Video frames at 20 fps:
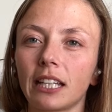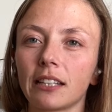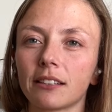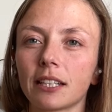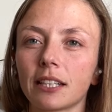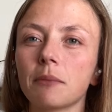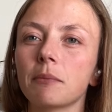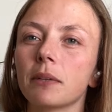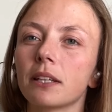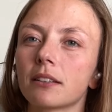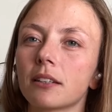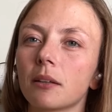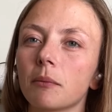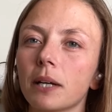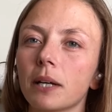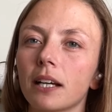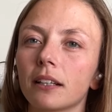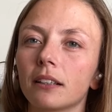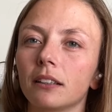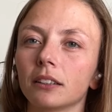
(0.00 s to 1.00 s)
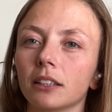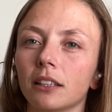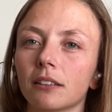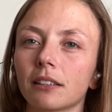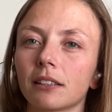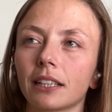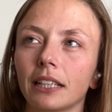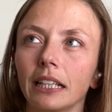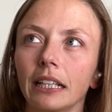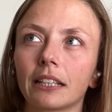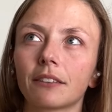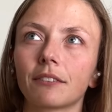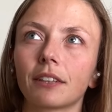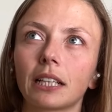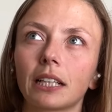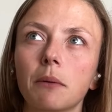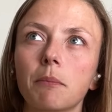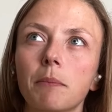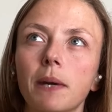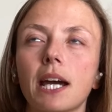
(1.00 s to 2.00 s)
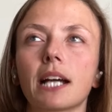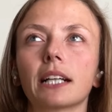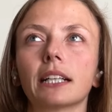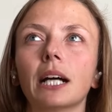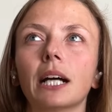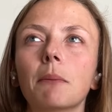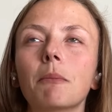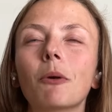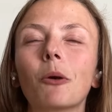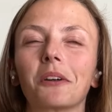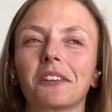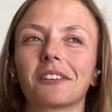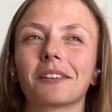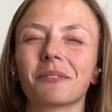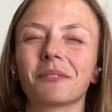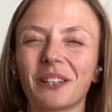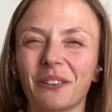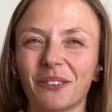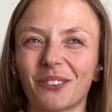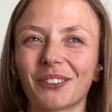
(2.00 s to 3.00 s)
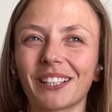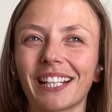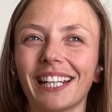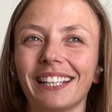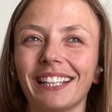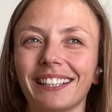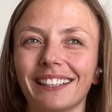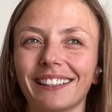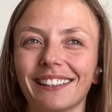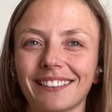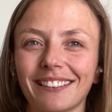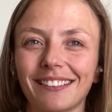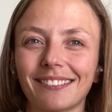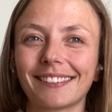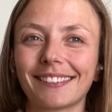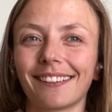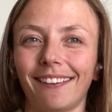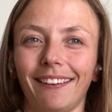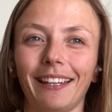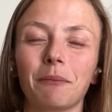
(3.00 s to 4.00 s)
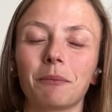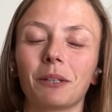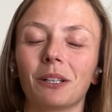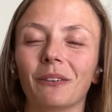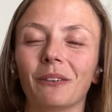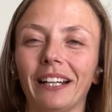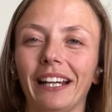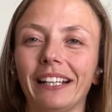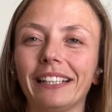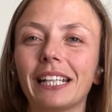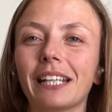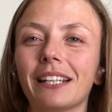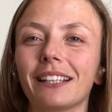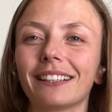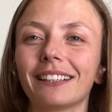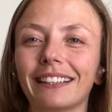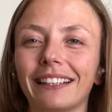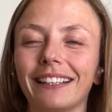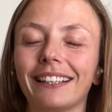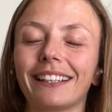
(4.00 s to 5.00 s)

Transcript: in case I miss a bottle. There's like kind of like a backup. Or sometimes when I, this is silly, but when I get